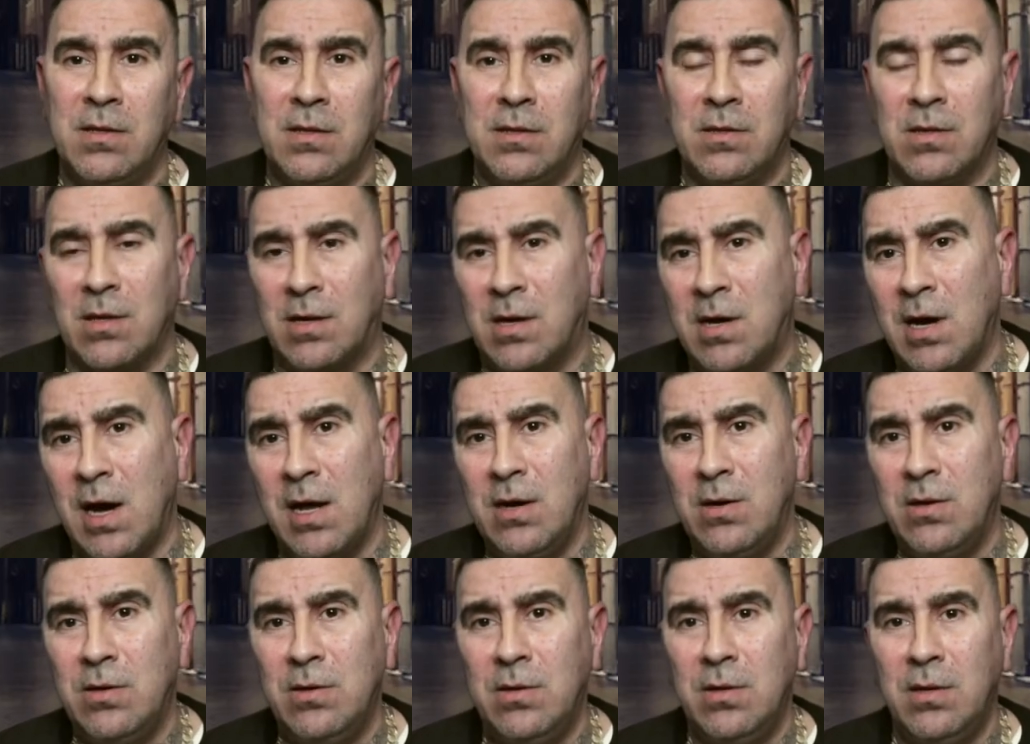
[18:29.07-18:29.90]
The
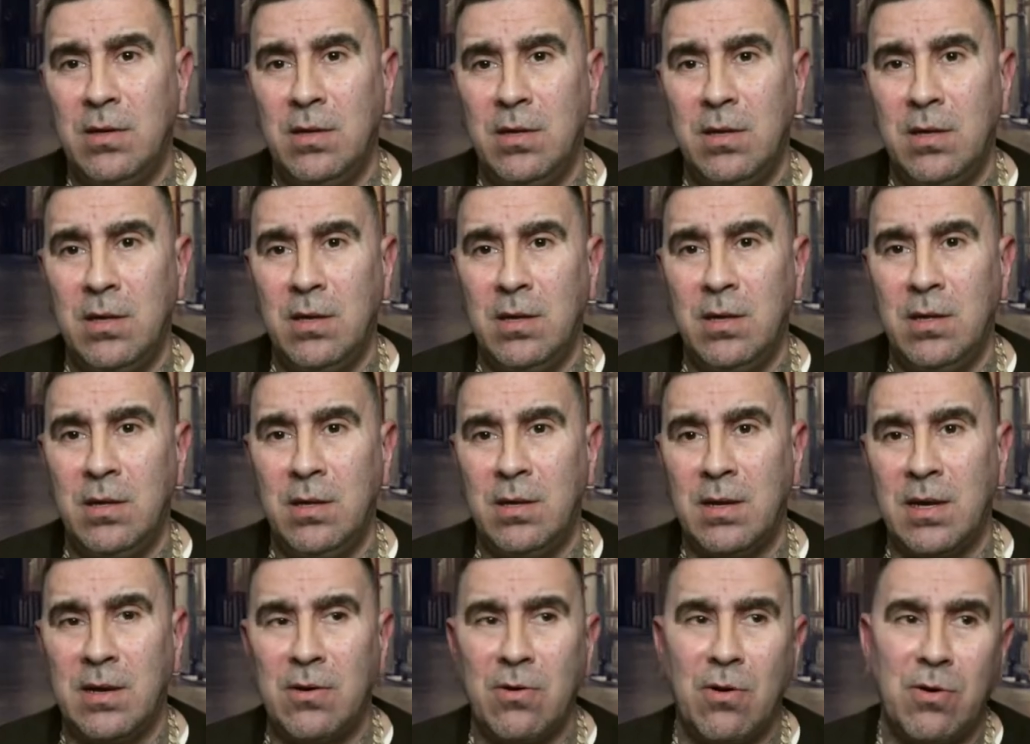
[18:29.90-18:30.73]
color,
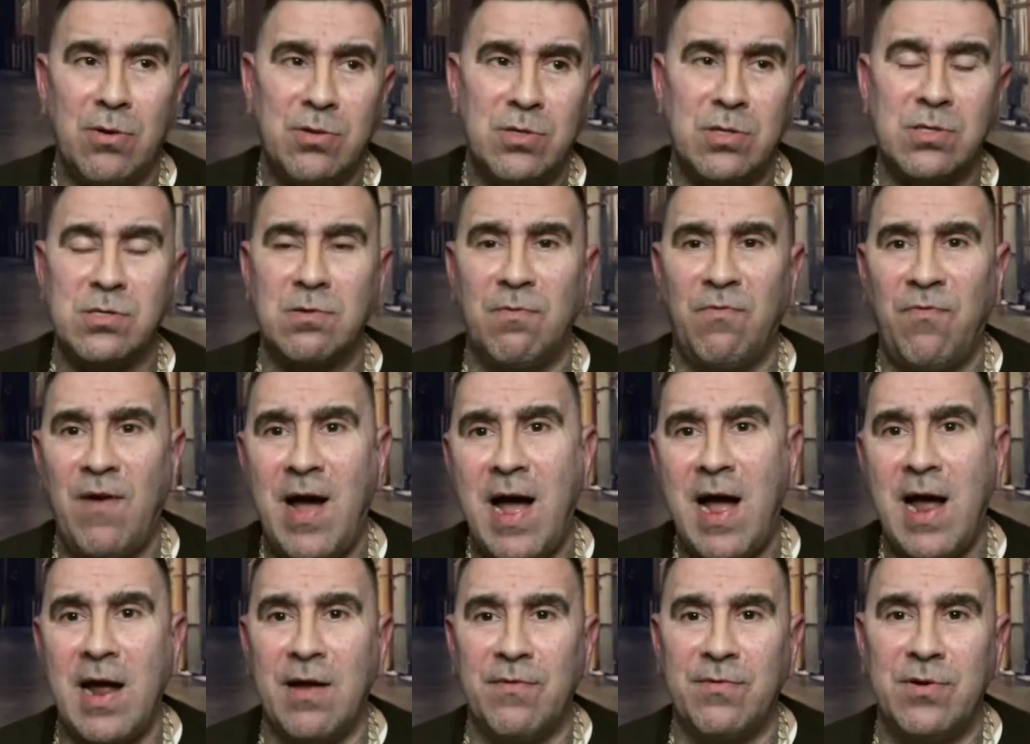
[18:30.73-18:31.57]
in order to
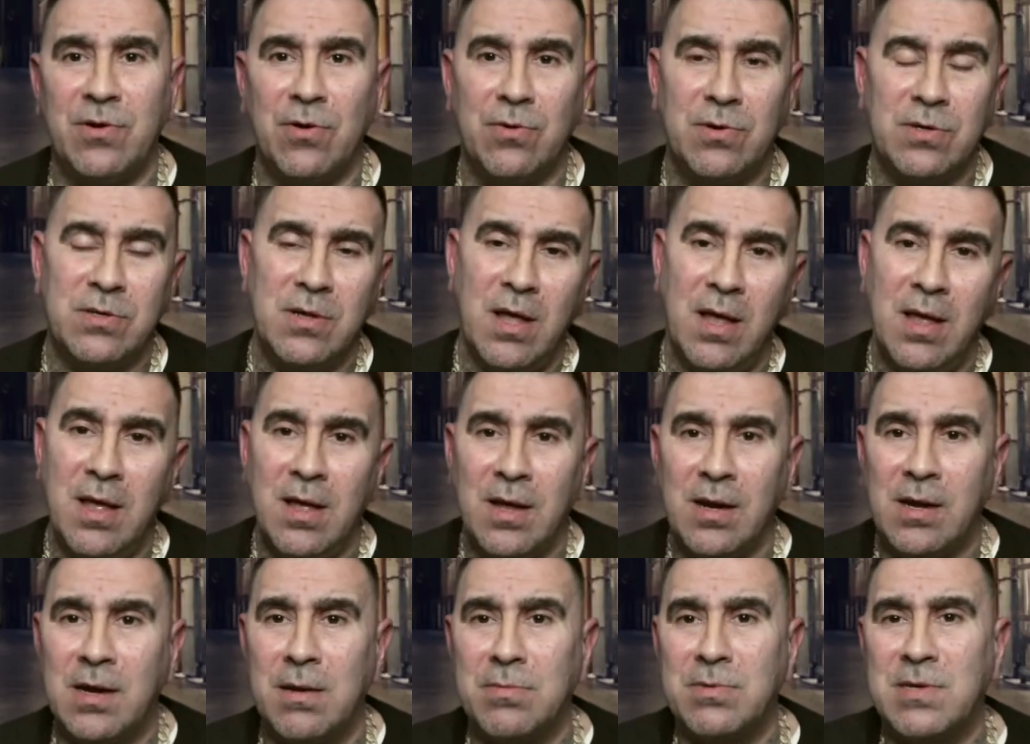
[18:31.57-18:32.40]
survive. You know, it
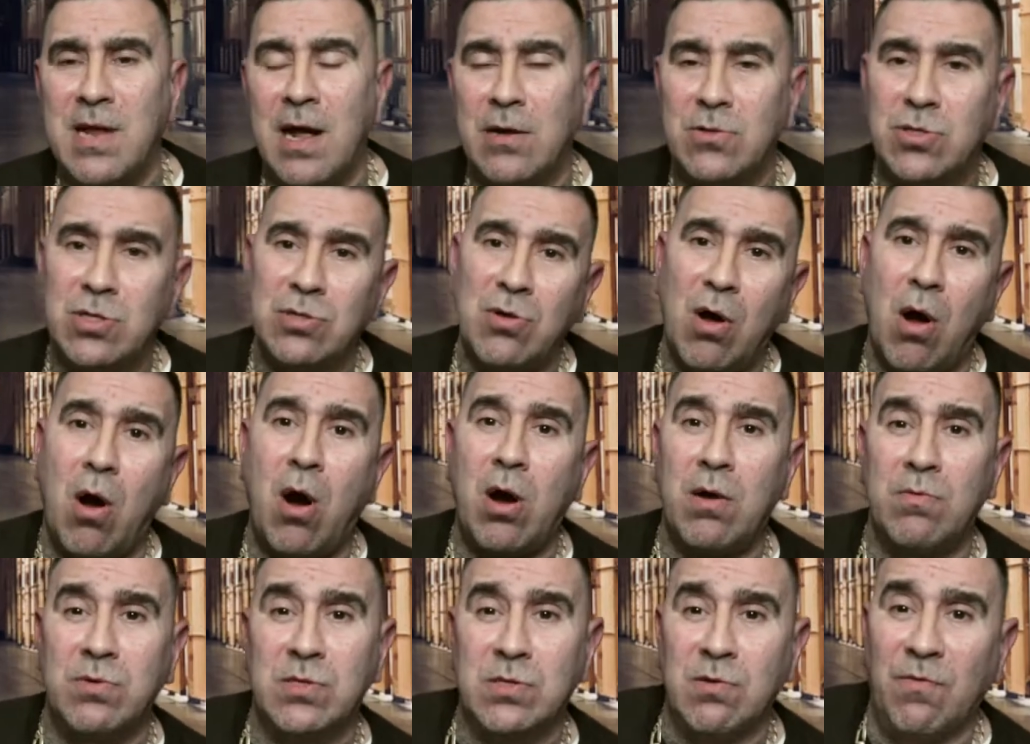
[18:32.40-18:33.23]
comes down to the
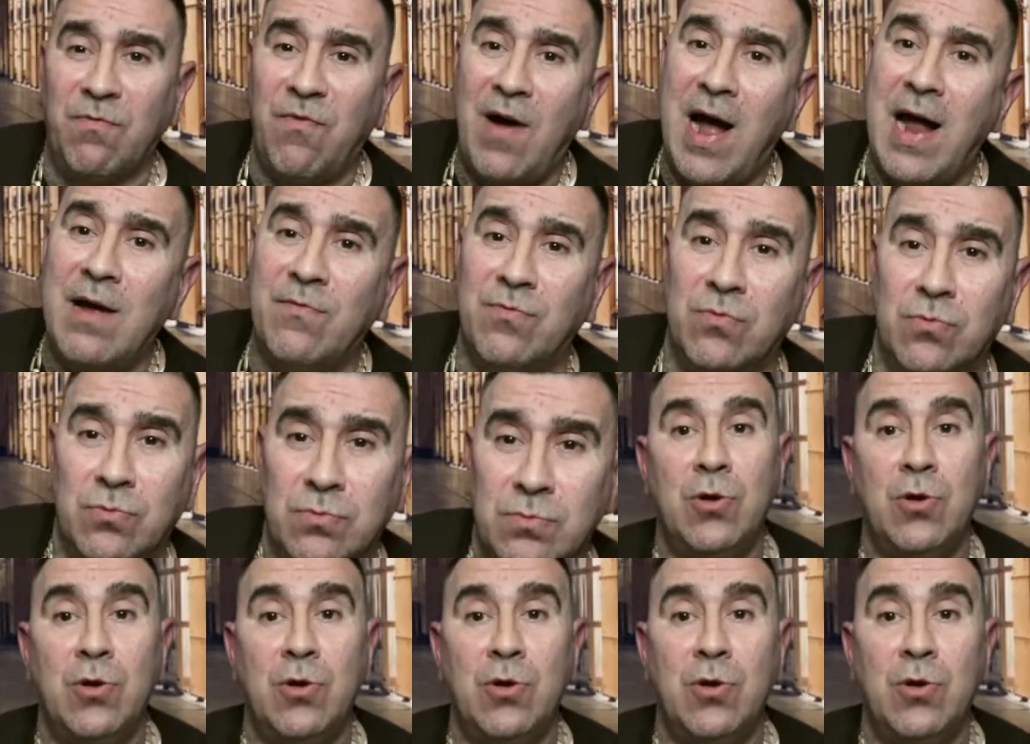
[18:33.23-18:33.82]
art of survival.